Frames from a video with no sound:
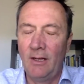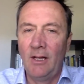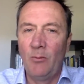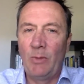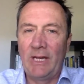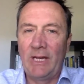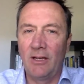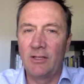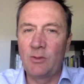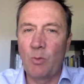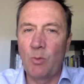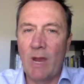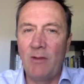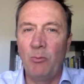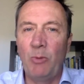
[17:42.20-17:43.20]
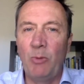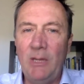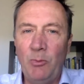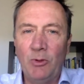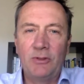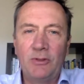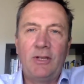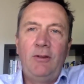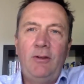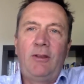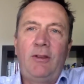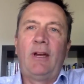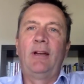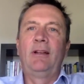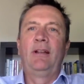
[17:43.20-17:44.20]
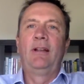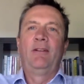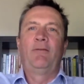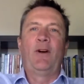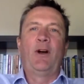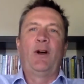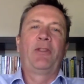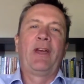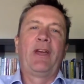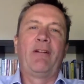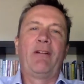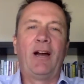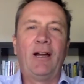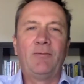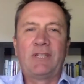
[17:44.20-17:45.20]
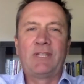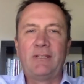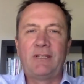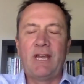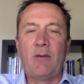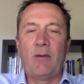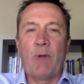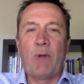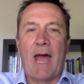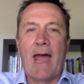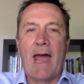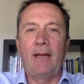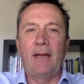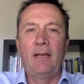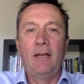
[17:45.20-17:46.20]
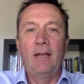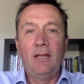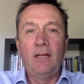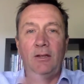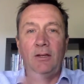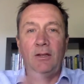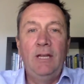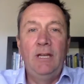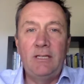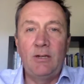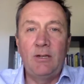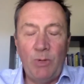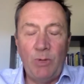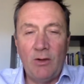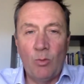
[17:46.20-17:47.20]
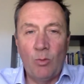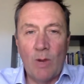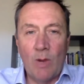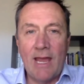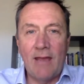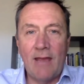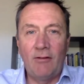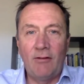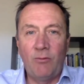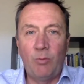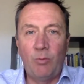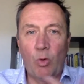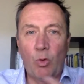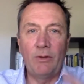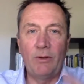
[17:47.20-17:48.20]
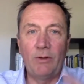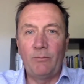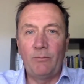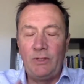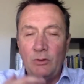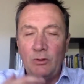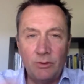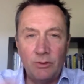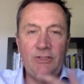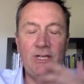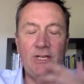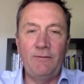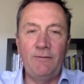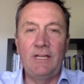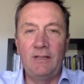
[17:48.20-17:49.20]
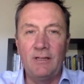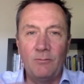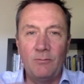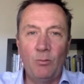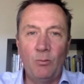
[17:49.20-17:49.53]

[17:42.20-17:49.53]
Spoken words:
Because when people do the fold their arms and sit back, you need to be aware of what you're shifting them,